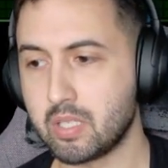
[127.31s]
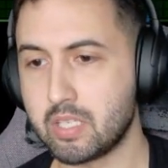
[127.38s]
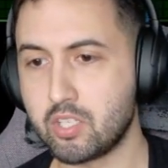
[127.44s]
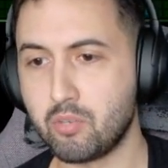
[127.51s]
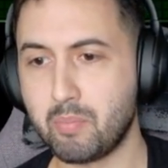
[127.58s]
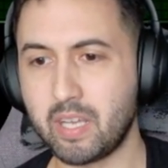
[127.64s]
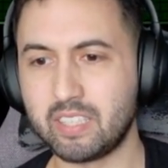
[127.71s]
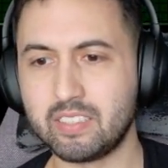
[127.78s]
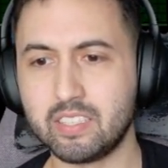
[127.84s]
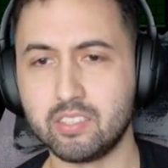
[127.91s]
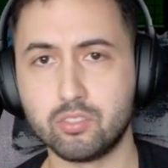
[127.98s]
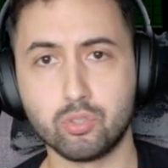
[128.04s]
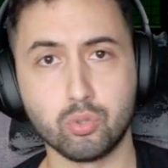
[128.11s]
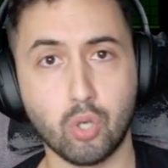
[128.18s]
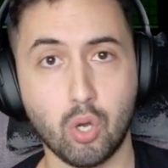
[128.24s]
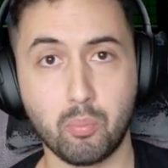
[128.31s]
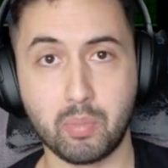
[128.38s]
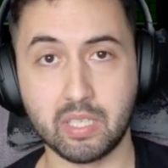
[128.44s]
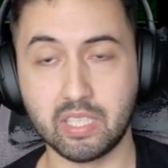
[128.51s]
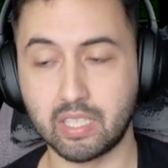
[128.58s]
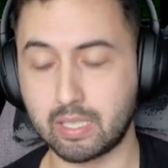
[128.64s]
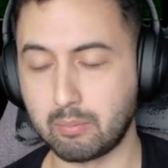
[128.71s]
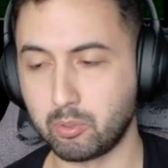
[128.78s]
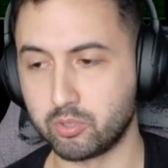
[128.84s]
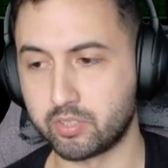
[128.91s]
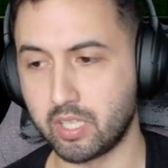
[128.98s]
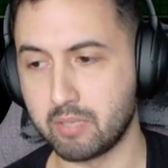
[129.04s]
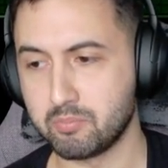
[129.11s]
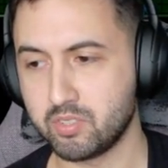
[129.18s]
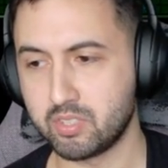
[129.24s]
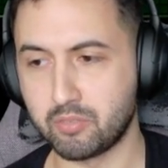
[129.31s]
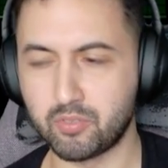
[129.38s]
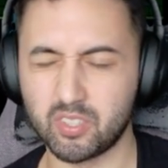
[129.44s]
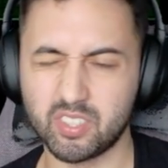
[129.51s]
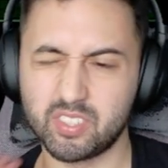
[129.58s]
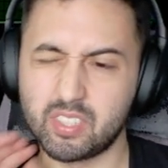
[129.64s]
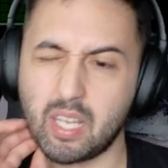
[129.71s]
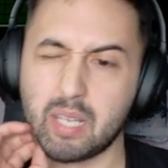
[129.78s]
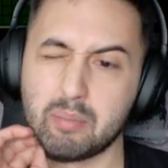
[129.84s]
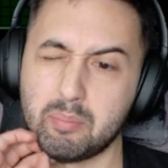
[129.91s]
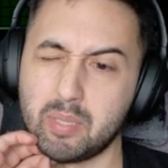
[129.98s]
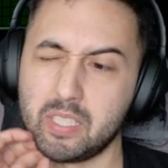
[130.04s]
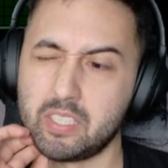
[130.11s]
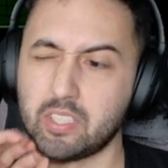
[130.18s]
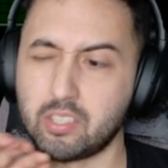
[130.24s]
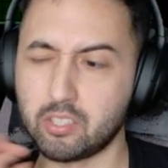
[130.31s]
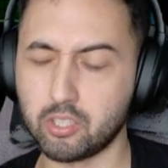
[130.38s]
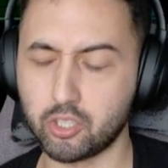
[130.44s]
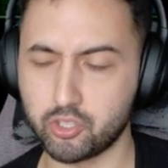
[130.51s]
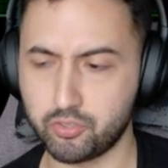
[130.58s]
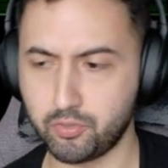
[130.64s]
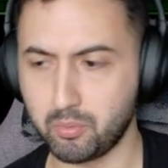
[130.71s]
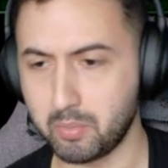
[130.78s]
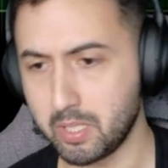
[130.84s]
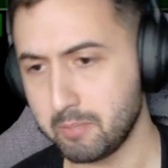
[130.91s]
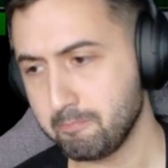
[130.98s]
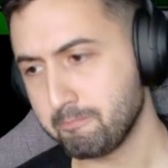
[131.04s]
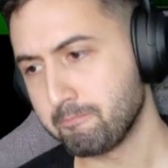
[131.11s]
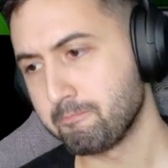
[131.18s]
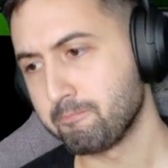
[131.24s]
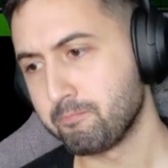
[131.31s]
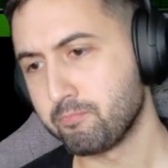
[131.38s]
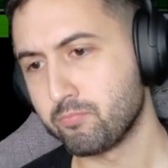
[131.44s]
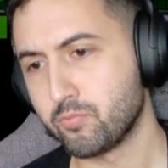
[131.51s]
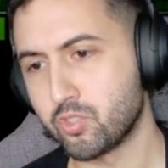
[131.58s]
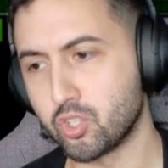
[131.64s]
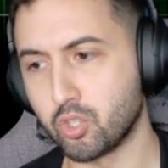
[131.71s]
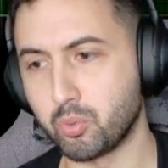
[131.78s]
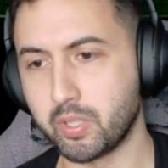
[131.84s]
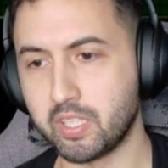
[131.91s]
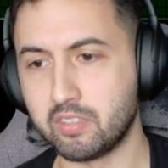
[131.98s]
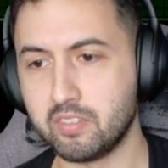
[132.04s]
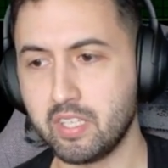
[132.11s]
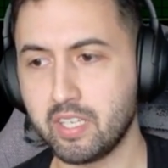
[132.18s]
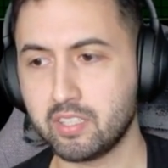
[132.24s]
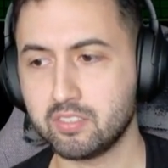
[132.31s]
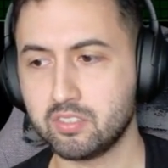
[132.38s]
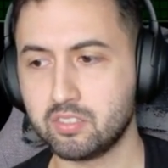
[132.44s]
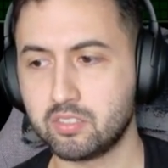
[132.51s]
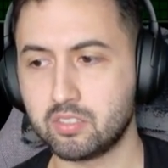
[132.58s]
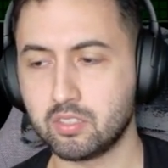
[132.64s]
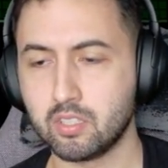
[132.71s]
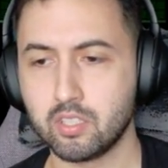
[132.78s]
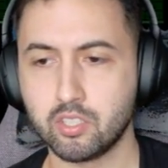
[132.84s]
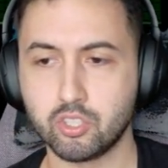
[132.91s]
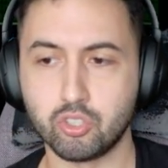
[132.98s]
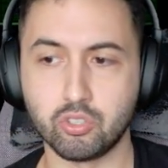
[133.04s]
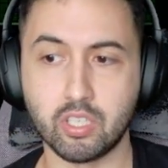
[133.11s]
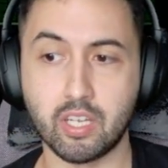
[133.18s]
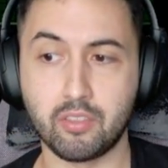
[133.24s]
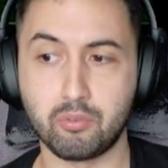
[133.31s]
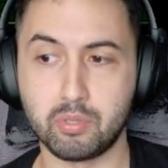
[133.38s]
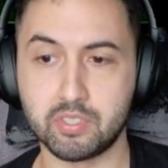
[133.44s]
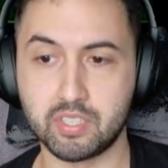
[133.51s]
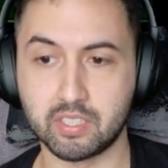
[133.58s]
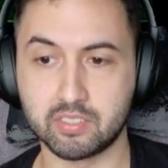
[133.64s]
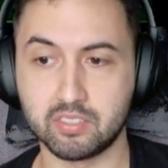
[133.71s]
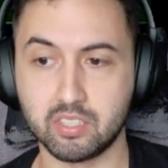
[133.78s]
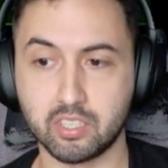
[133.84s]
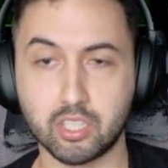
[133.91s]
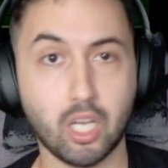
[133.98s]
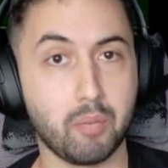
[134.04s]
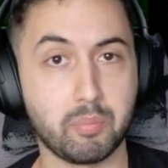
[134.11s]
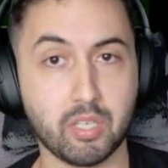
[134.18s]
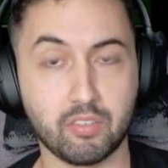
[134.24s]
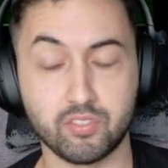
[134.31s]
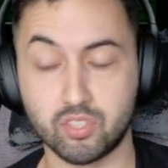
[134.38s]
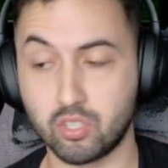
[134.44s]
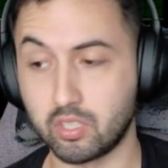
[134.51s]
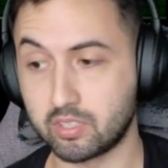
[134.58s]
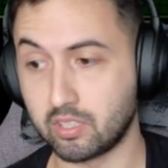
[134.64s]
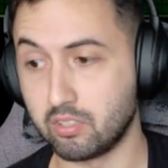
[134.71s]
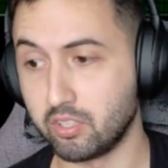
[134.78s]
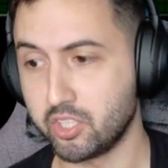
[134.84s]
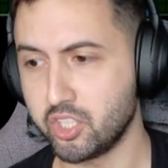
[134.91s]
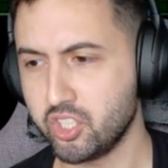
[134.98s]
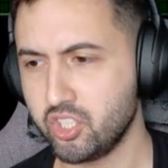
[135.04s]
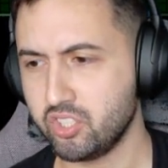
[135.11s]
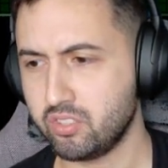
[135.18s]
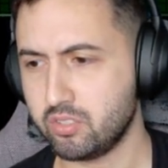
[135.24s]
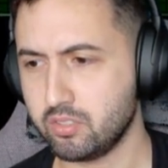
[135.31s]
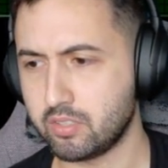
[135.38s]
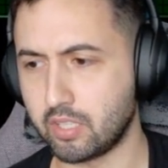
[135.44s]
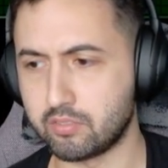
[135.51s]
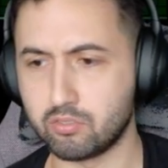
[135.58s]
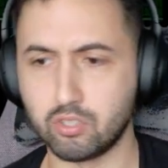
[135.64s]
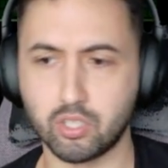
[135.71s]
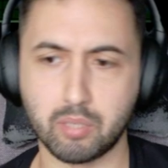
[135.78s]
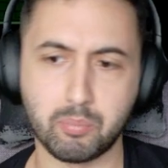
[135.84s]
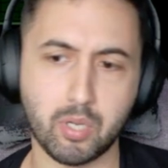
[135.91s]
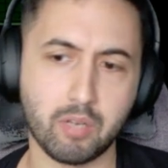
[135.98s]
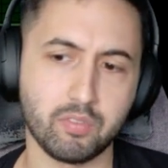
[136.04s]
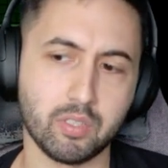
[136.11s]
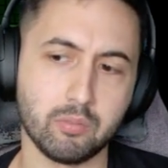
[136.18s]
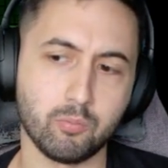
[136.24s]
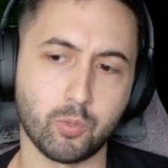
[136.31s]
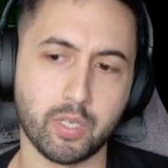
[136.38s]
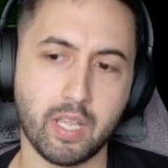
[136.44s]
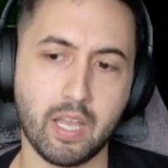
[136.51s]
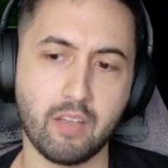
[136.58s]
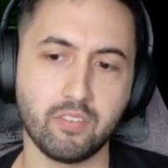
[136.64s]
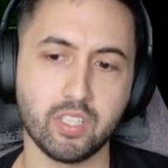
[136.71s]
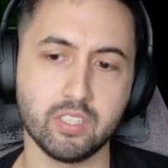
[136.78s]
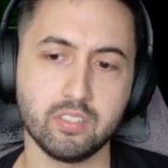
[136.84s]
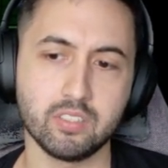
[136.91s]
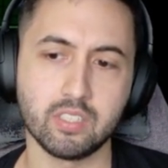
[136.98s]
You might need to open it a couple times. The first time it didn't launch for me. So we hit next. You need a 360 copy of Sonic Unleashed. That's not a problem, we have it.